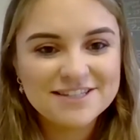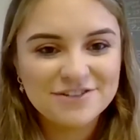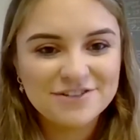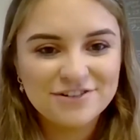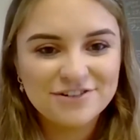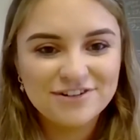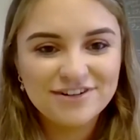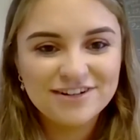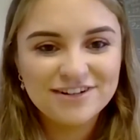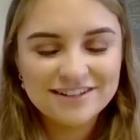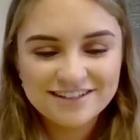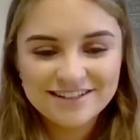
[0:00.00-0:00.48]

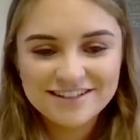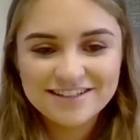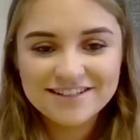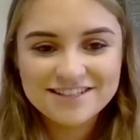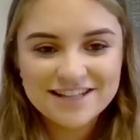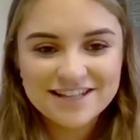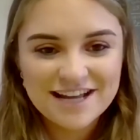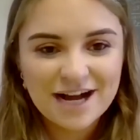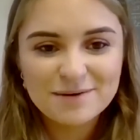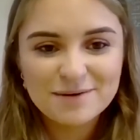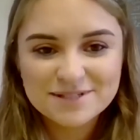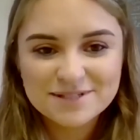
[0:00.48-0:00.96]
So
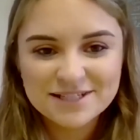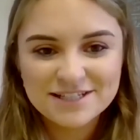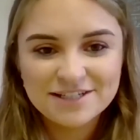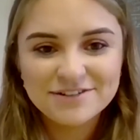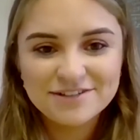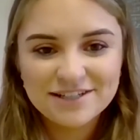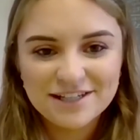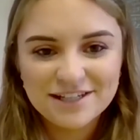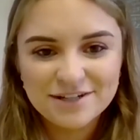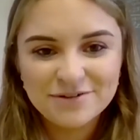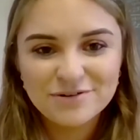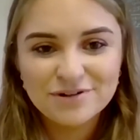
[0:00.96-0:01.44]

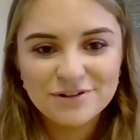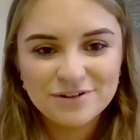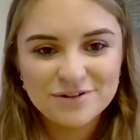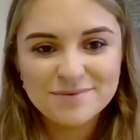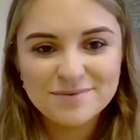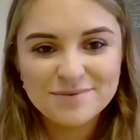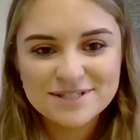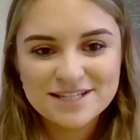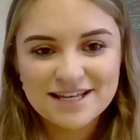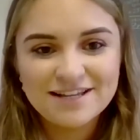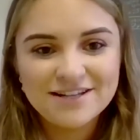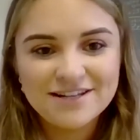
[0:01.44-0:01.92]
absolutely,
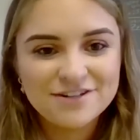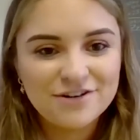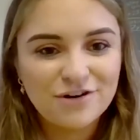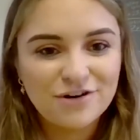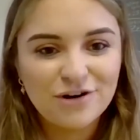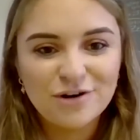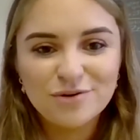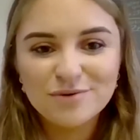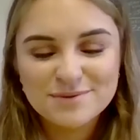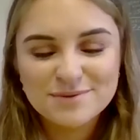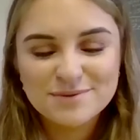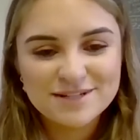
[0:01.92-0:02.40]
100%,
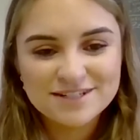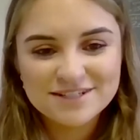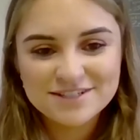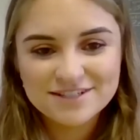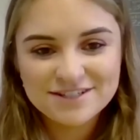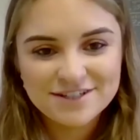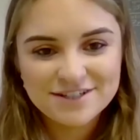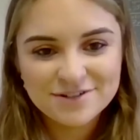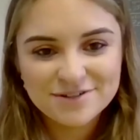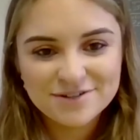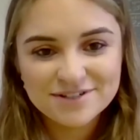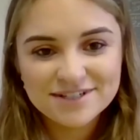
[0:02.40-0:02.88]
always
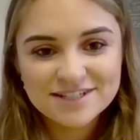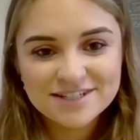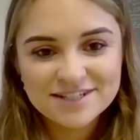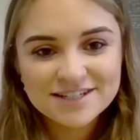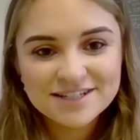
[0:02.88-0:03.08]
wanted to do it.